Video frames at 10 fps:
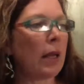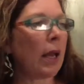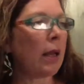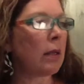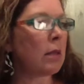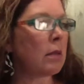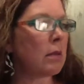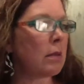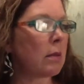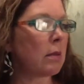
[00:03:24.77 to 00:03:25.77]

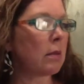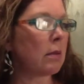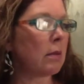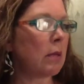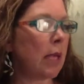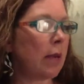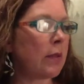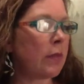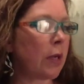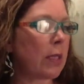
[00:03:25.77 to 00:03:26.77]
has
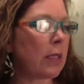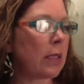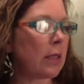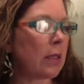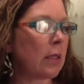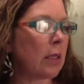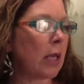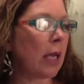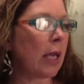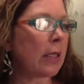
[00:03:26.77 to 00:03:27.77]
nouns, phrases,
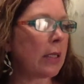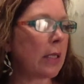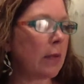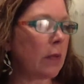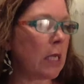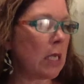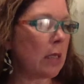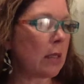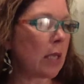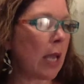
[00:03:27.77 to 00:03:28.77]

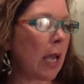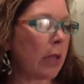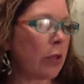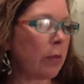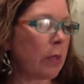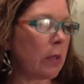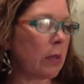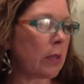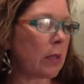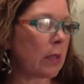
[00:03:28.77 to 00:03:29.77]
activities,
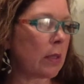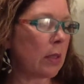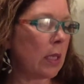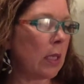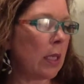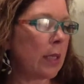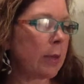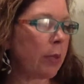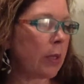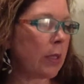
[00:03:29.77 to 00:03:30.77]
attributes, as a
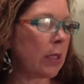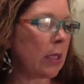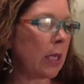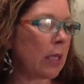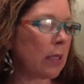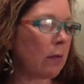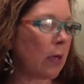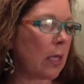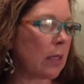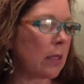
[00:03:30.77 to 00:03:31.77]
person, as
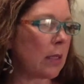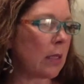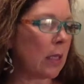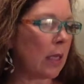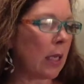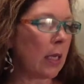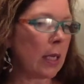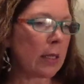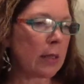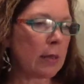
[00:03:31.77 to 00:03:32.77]
advice, and
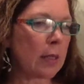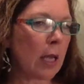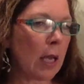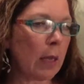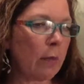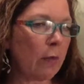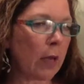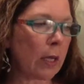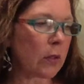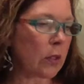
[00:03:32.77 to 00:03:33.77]
as a time
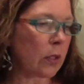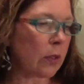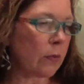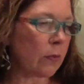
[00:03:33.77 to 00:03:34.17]
factor.